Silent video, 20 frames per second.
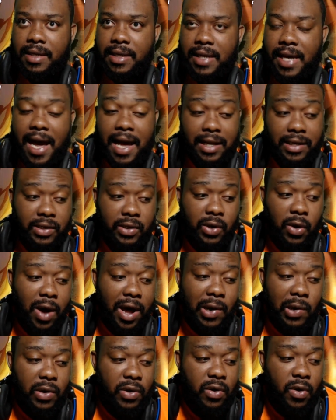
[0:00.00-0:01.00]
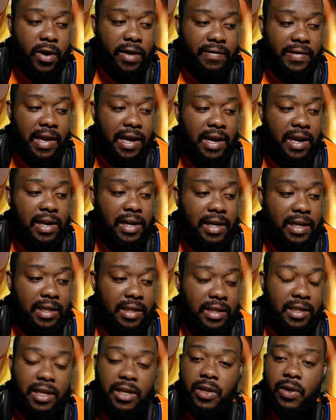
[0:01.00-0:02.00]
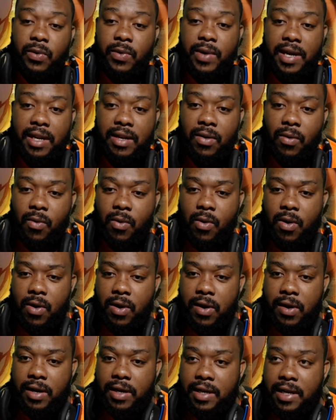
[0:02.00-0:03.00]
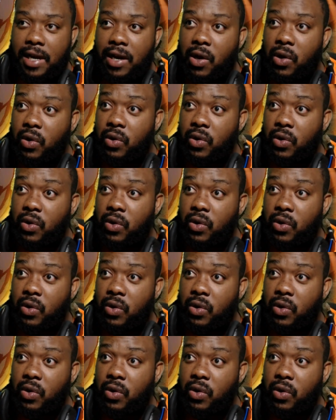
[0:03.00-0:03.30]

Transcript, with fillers: yeah, so I don't know if they're gonna continue it, or if they're